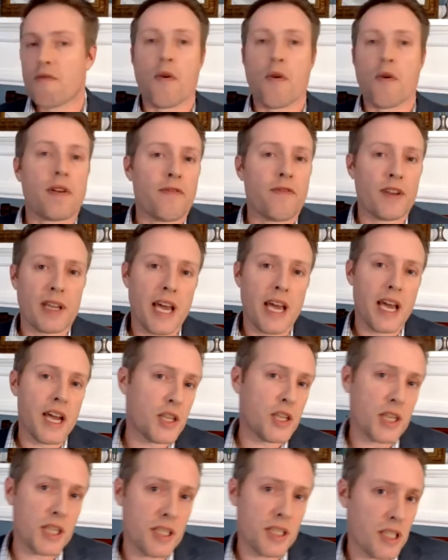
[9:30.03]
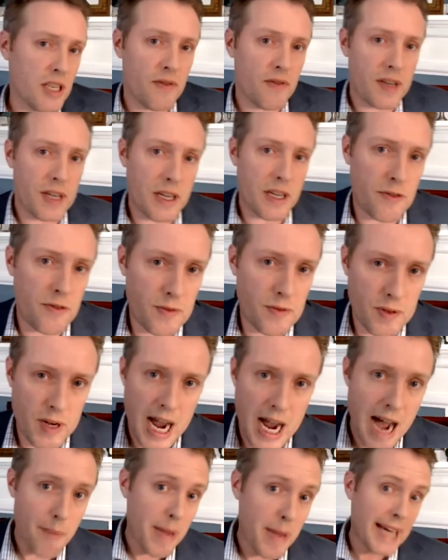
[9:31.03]
fortifications, even if
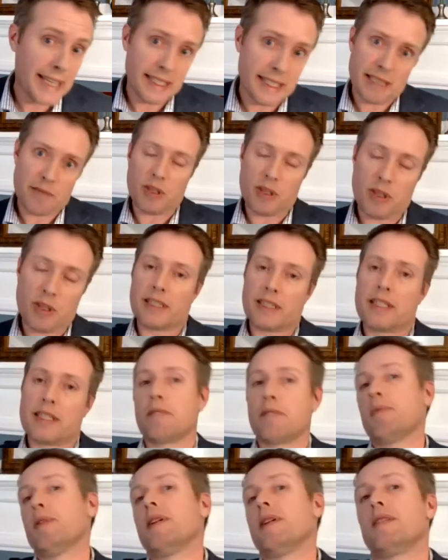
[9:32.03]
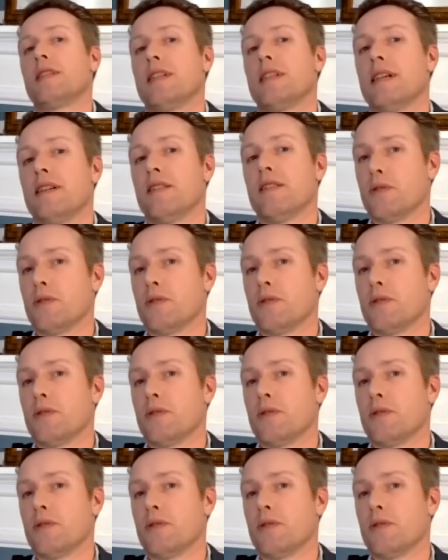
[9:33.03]
combat didn't play, take place there.